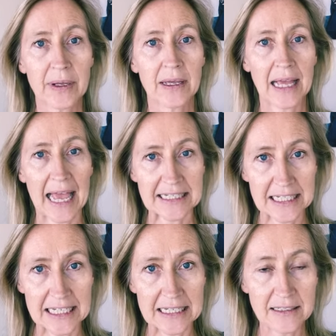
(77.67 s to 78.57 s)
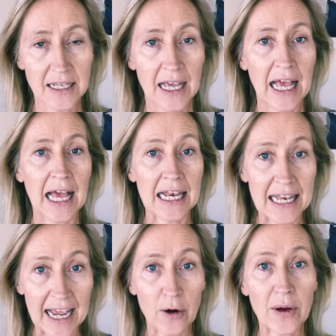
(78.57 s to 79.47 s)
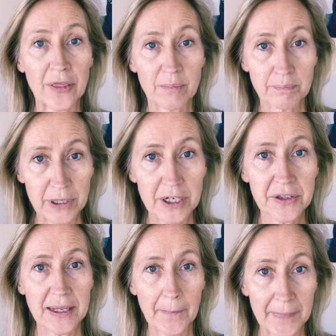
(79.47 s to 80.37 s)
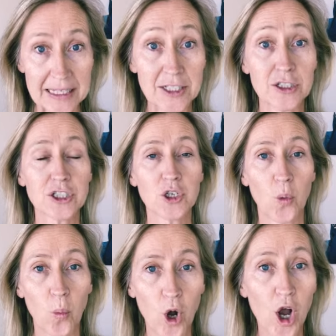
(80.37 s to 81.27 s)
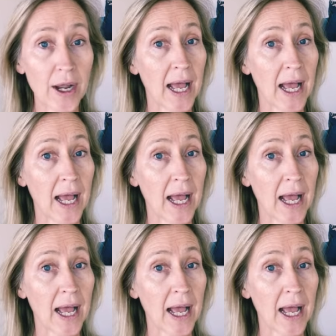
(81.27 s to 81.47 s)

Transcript: at ease, allowing the birthing muscles to work